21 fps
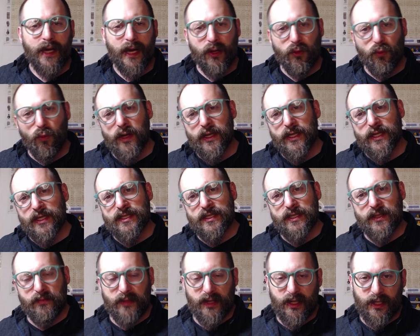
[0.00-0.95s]
and what is
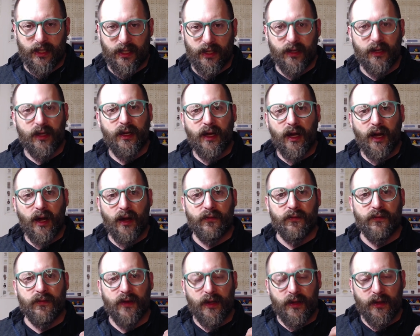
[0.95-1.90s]
the meaning
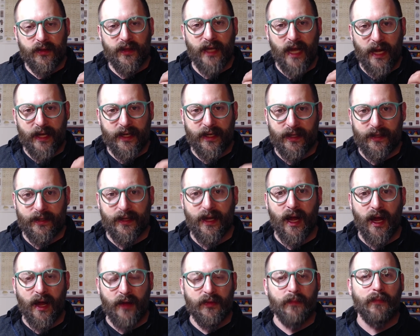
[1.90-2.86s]
of the
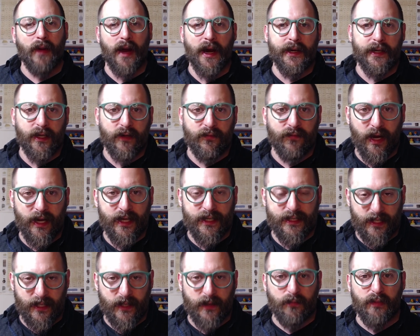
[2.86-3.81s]
Akeda, the binding of
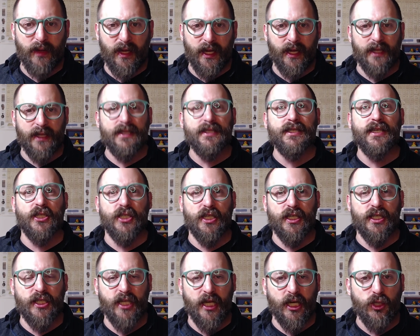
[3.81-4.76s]
Isaac, being in such a
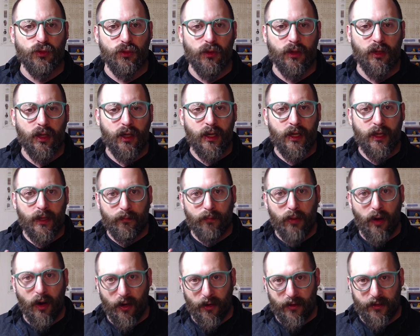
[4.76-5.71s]
central
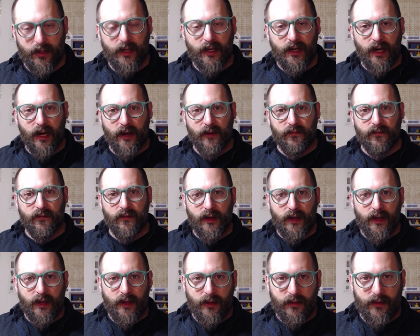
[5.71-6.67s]
part of
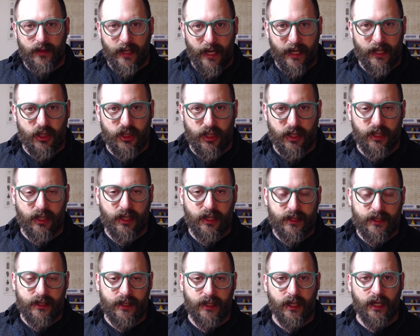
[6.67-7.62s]
the ancient
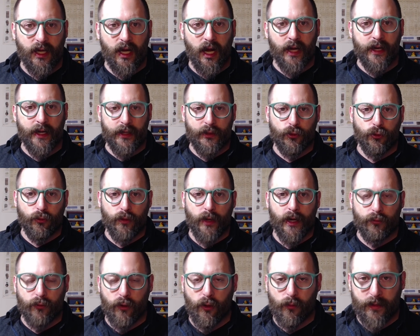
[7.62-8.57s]
synagogue at Dura
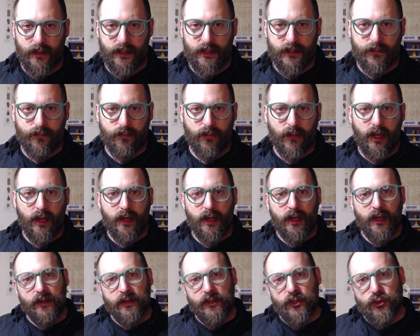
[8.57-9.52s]
Europos?
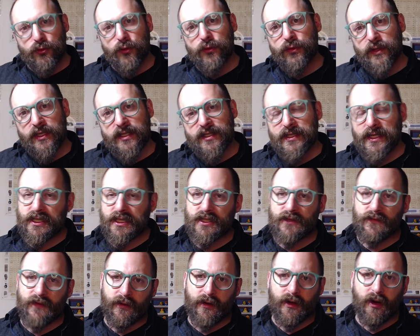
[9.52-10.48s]
The truth is that it's
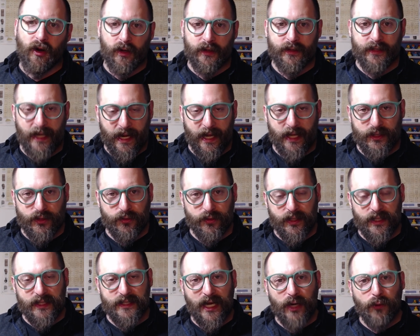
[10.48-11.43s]
very hard to answer
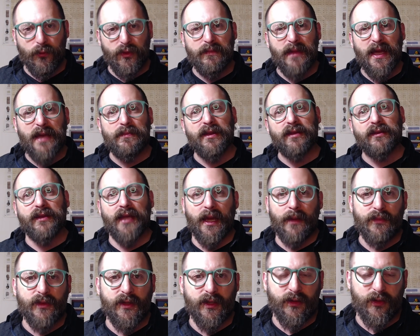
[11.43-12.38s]
this, and we may be
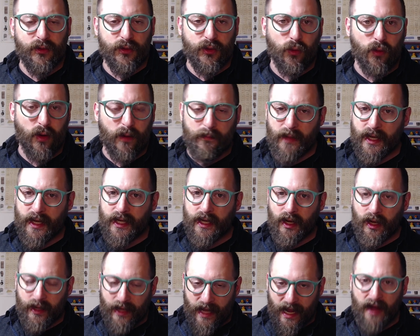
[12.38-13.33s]
tempted to do what many
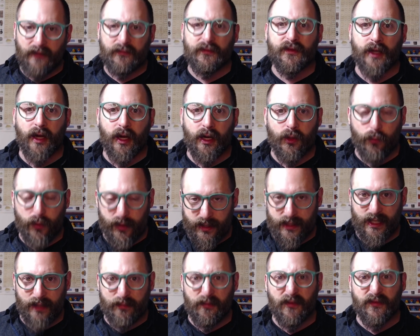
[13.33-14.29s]
have done with
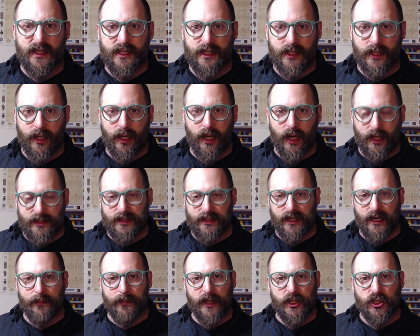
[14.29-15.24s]
some of the synagogues that
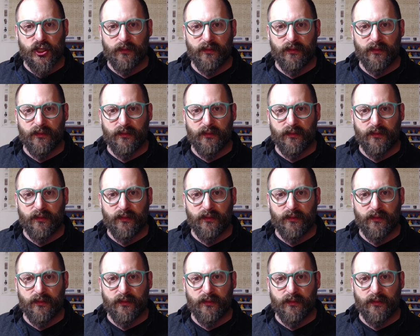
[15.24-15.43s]
I mentioned